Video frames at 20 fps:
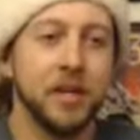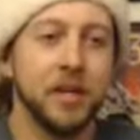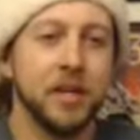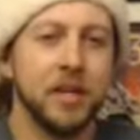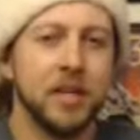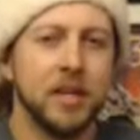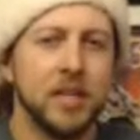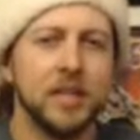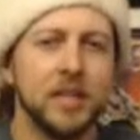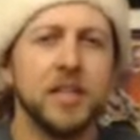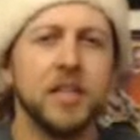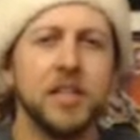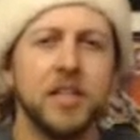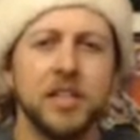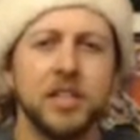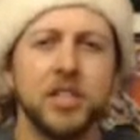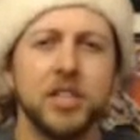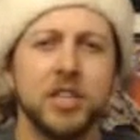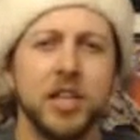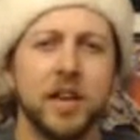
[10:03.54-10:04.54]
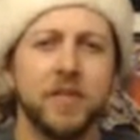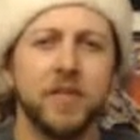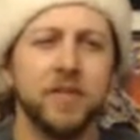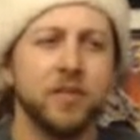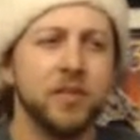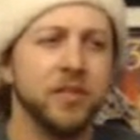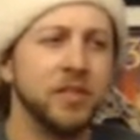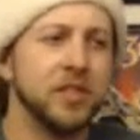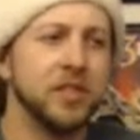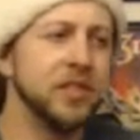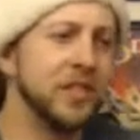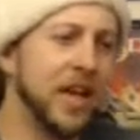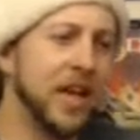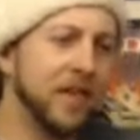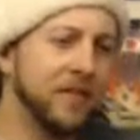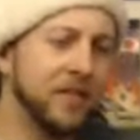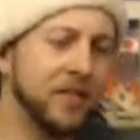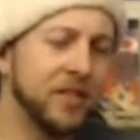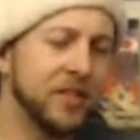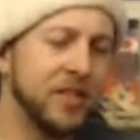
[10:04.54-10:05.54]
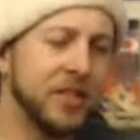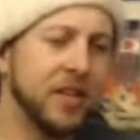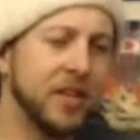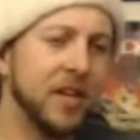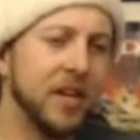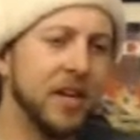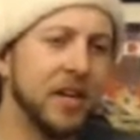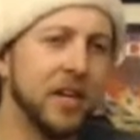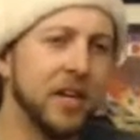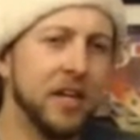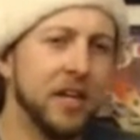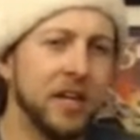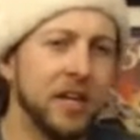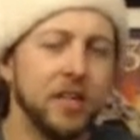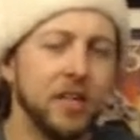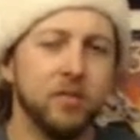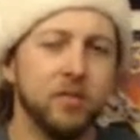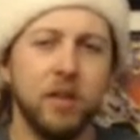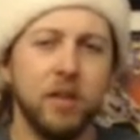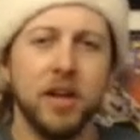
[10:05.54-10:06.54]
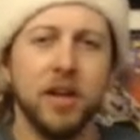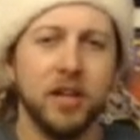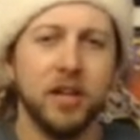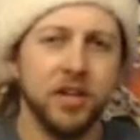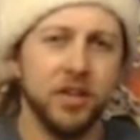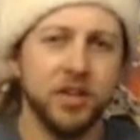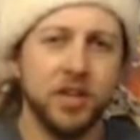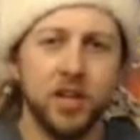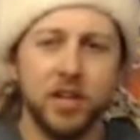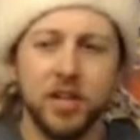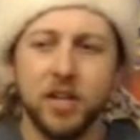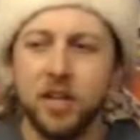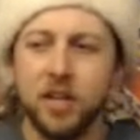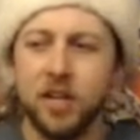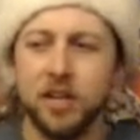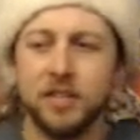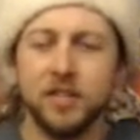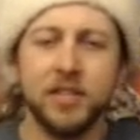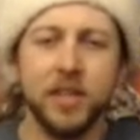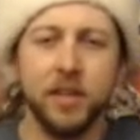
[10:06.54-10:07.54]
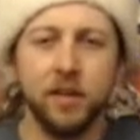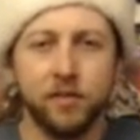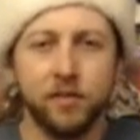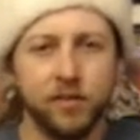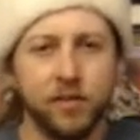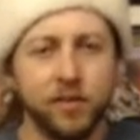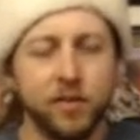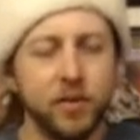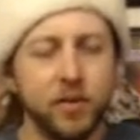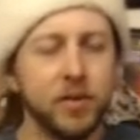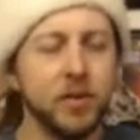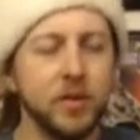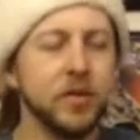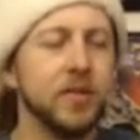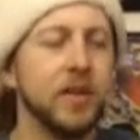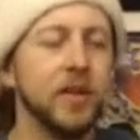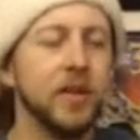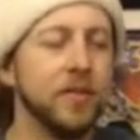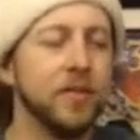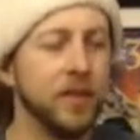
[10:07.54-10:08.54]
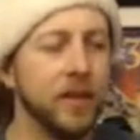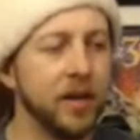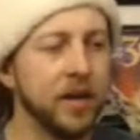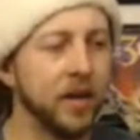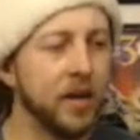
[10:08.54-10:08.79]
And that's how, like, she got food. She'd scavenge the wreckage and sell it for food and stuff.